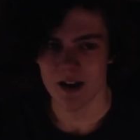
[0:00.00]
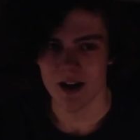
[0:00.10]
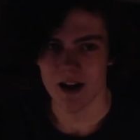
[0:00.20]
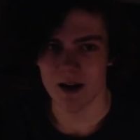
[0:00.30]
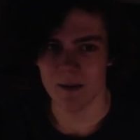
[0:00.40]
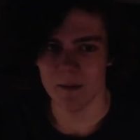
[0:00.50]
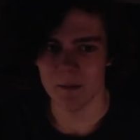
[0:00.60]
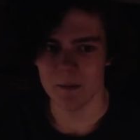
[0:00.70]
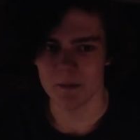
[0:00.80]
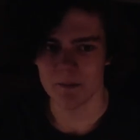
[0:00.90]

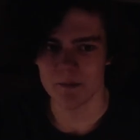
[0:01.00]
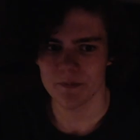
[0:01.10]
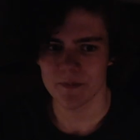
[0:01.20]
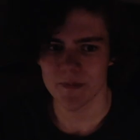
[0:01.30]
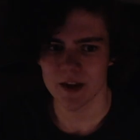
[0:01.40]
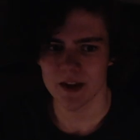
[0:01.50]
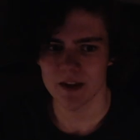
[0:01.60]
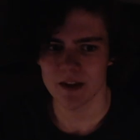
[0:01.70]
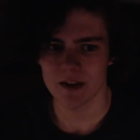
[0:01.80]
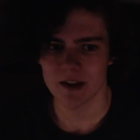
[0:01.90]
Um,
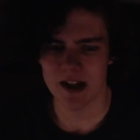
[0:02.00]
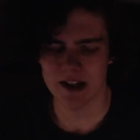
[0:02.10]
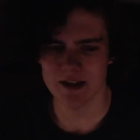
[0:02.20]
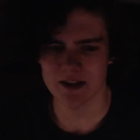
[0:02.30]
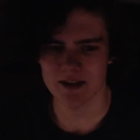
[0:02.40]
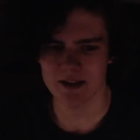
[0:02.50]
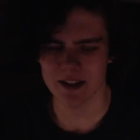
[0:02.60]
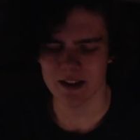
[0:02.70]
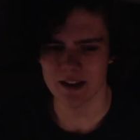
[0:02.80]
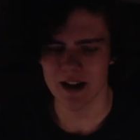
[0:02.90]
I did
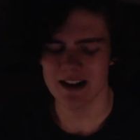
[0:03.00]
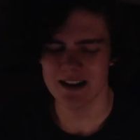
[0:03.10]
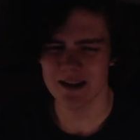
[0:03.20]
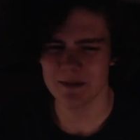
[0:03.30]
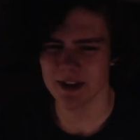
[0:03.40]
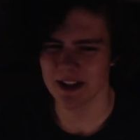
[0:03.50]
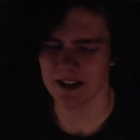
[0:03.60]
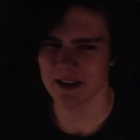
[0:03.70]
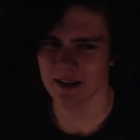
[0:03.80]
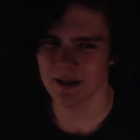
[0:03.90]
like I did, but
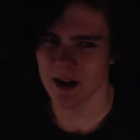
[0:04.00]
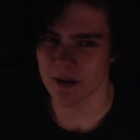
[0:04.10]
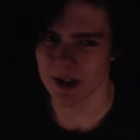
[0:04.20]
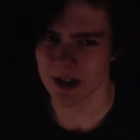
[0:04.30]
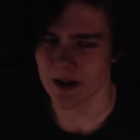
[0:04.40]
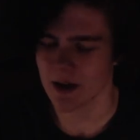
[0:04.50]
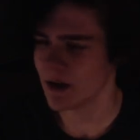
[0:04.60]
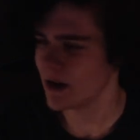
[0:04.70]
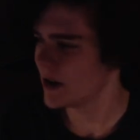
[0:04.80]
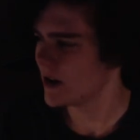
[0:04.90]
like not, not really though.
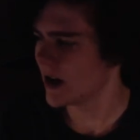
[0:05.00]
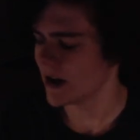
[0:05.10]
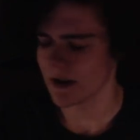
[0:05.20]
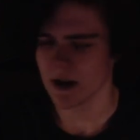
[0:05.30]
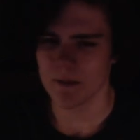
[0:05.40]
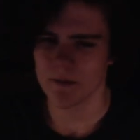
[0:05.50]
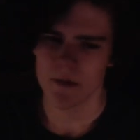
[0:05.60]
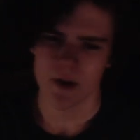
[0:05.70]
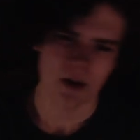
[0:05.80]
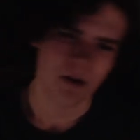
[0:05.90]
I don't
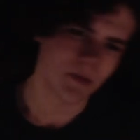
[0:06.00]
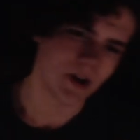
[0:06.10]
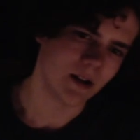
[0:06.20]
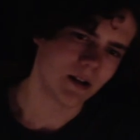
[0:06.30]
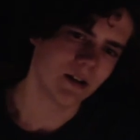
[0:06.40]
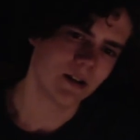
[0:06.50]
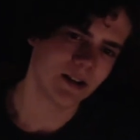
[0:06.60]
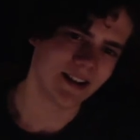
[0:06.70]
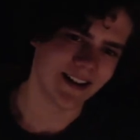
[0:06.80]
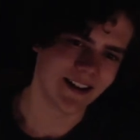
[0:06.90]
know, but
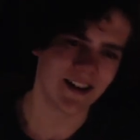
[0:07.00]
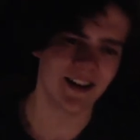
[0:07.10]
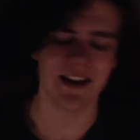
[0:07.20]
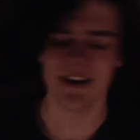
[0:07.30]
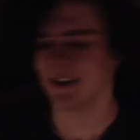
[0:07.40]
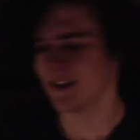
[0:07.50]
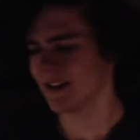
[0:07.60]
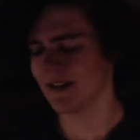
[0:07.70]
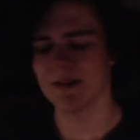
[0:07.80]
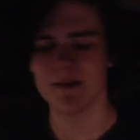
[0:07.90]
yeah. All right.
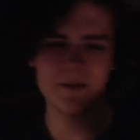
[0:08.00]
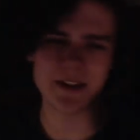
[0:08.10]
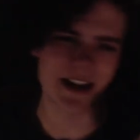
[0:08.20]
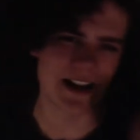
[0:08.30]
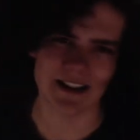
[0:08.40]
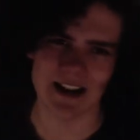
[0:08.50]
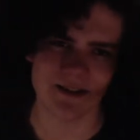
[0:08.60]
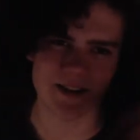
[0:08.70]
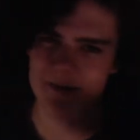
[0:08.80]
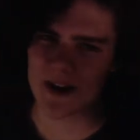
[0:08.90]
My dad's laughing
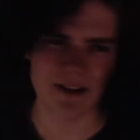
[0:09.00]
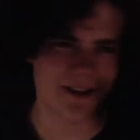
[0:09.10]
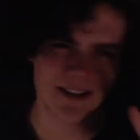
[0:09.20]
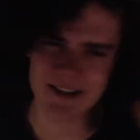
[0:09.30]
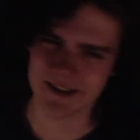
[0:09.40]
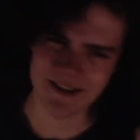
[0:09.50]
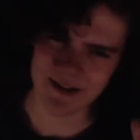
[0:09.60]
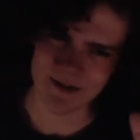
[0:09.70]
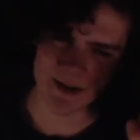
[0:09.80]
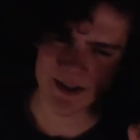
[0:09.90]
in the background. I'm gonna
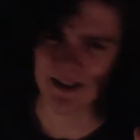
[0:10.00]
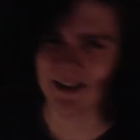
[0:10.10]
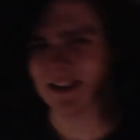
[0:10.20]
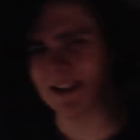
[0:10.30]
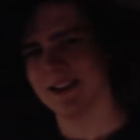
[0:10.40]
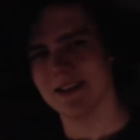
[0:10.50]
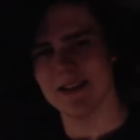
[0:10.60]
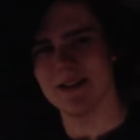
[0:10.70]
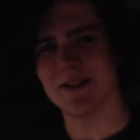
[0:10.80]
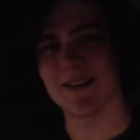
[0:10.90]
stop running. See you,
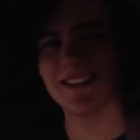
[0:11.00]
dude.